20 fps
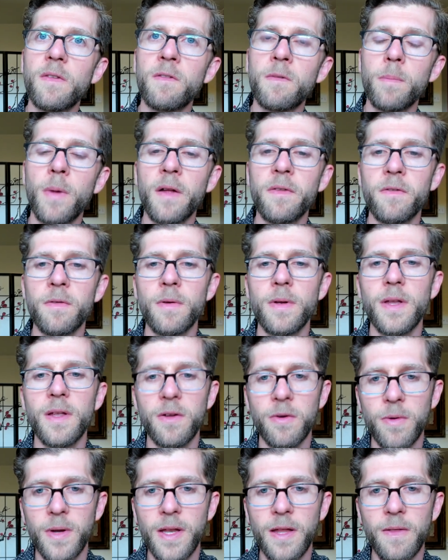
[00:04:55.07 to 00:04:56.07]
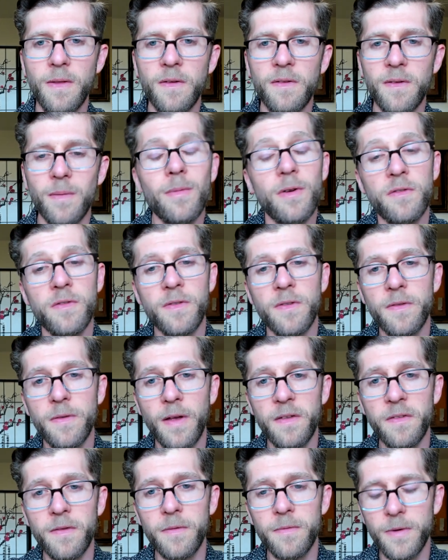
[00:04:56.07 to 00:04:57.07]
sponsoring and creating this Emergence
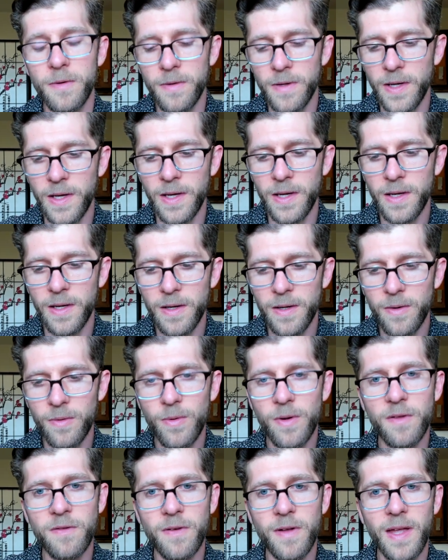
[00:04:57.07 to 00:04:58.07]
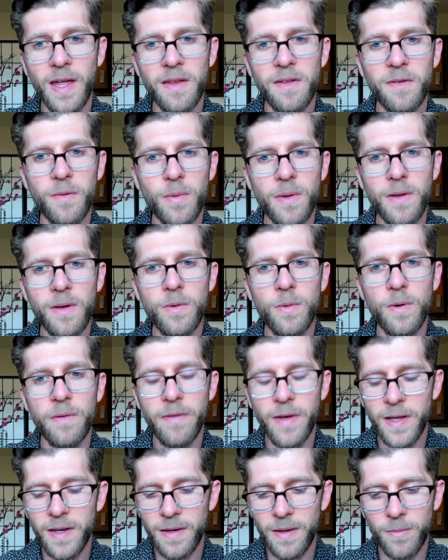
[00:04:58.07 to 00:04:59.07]
Festival, which again is a really cool
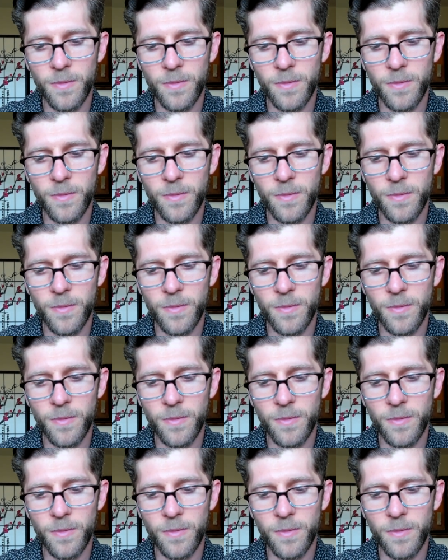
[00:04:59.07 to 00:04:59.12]
event.